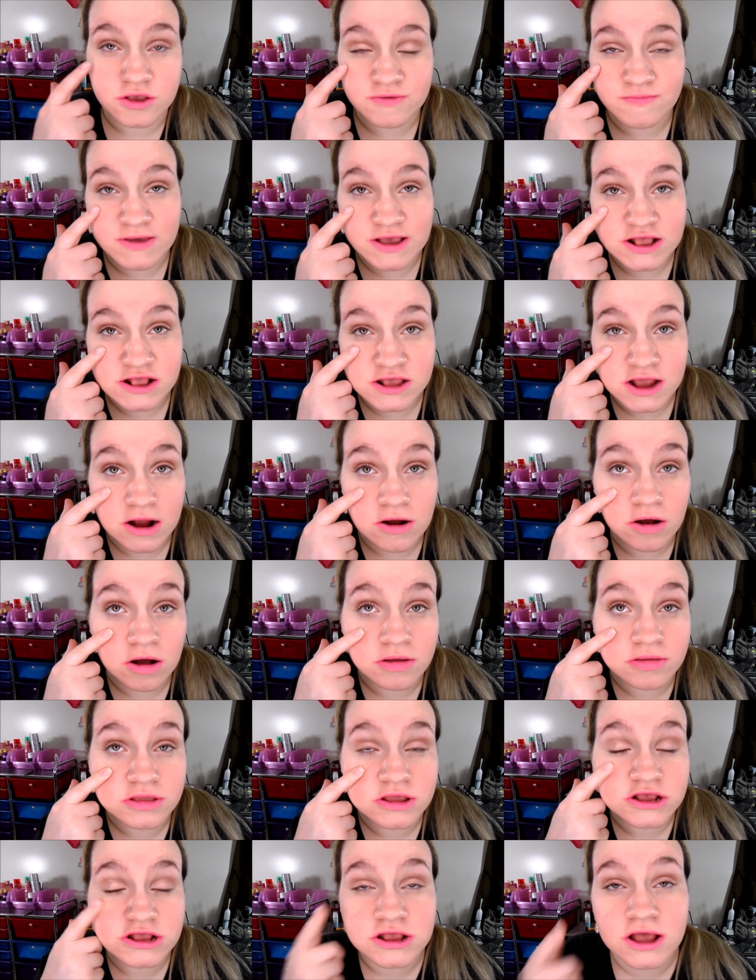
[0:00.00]
there's mascara
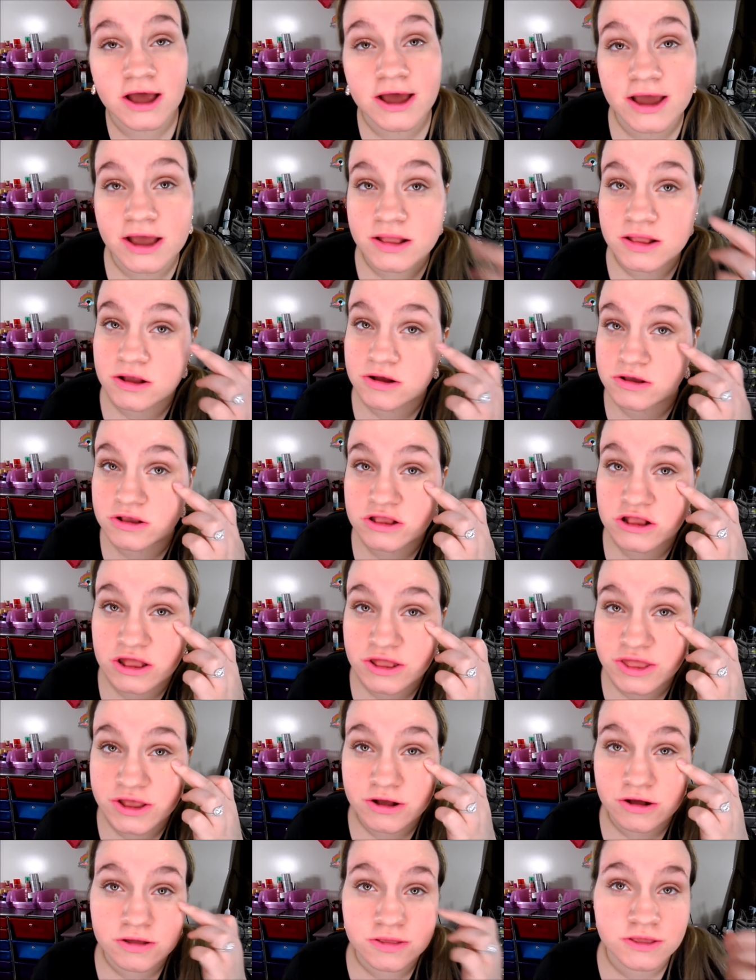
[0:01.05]
on this eye and there's
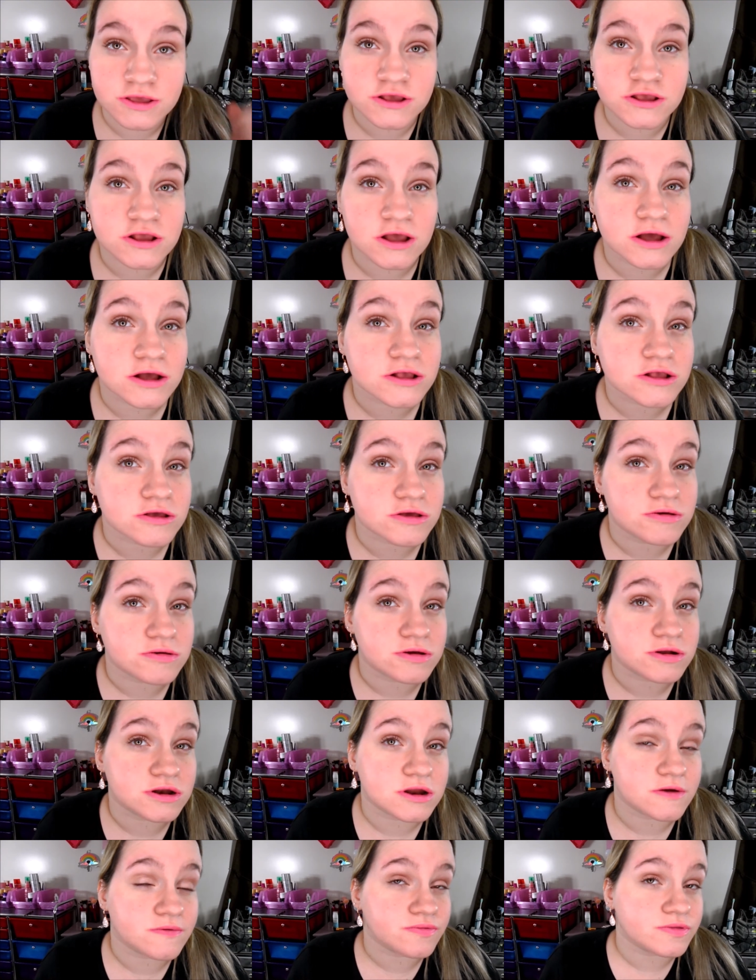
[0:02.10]
nothing on this eye. So you
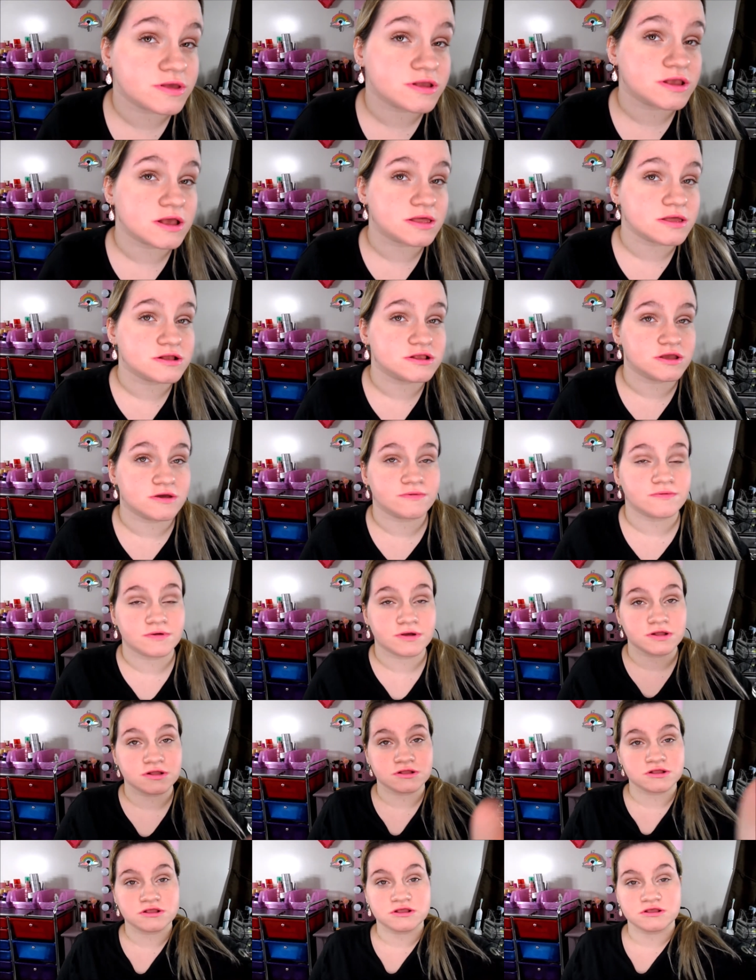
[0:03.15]
can definitely tell a
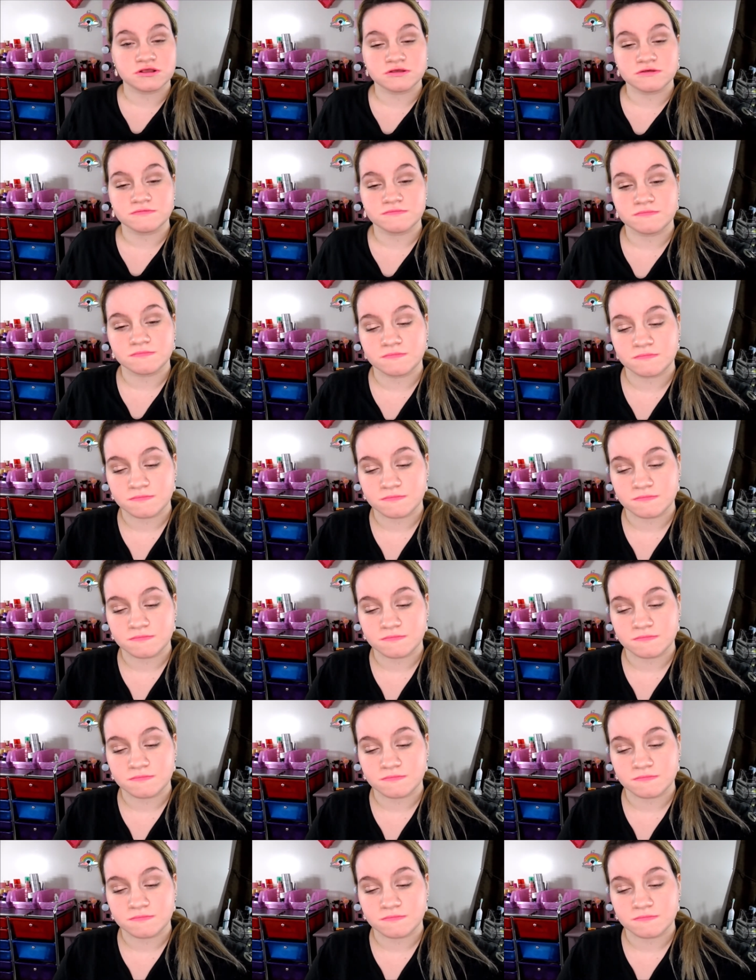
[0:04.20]
difference.